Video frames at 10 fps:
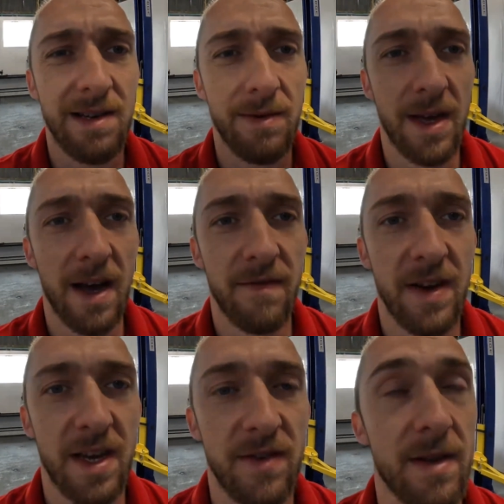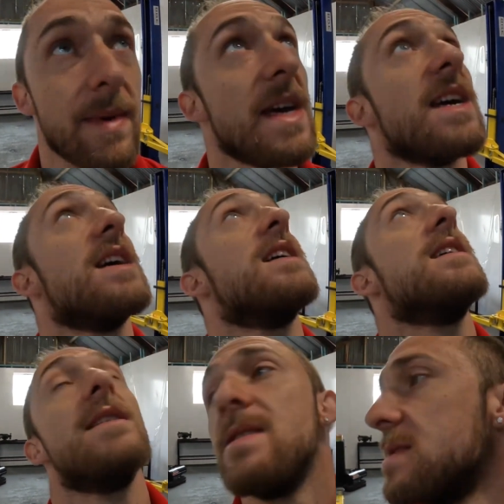We are flickering a bit.
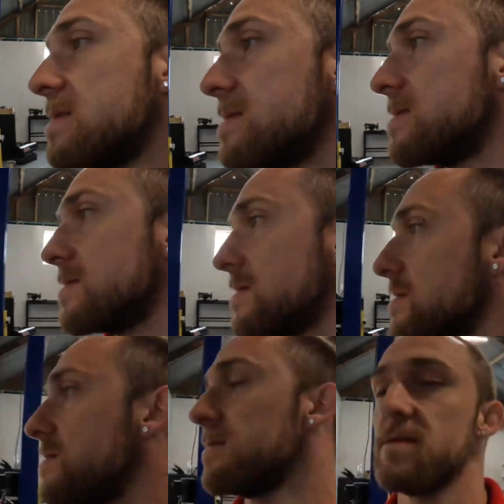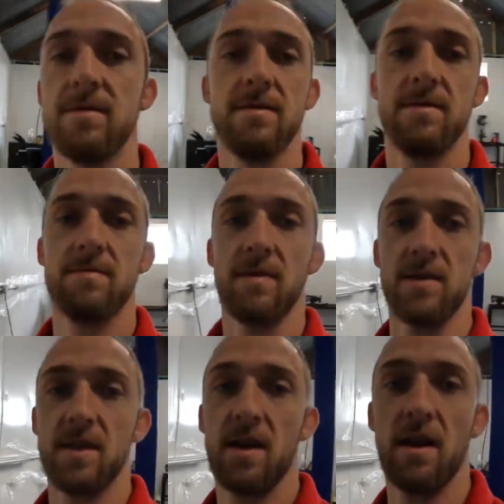We've got
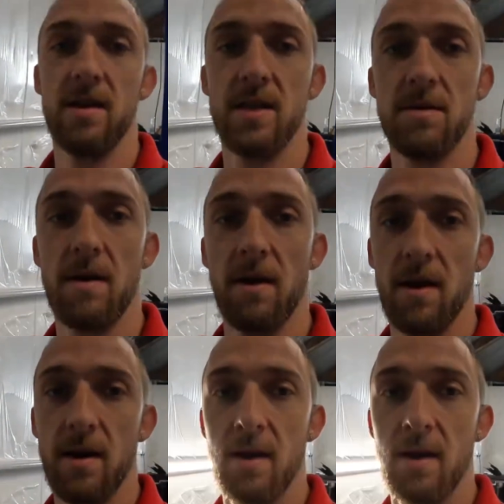side lights as well.